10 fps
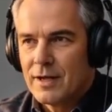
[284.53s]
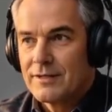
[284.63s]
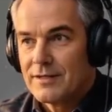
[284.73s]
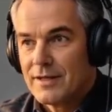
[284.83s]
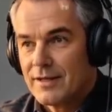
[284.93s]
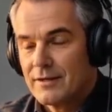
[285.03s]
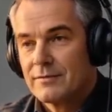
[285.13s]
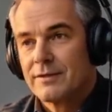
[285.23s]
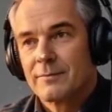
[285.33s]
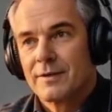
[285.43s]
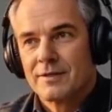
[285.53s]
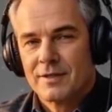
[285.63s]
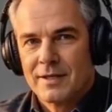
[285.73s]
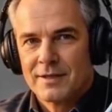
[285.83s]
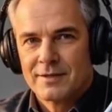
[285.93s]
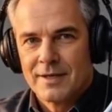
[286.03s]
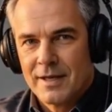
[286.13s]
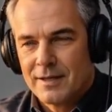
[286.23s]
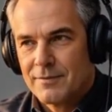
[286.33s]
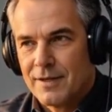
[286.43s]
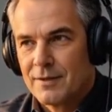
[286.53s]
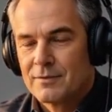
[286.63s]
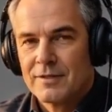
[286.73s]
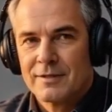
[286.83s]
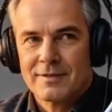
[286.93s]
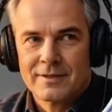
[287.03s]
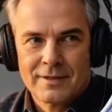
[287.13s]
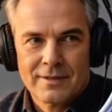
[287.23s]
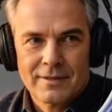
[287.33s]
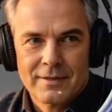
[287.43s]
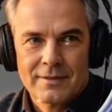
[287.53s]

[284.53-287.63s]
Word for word: other layer of specialized, high-value services.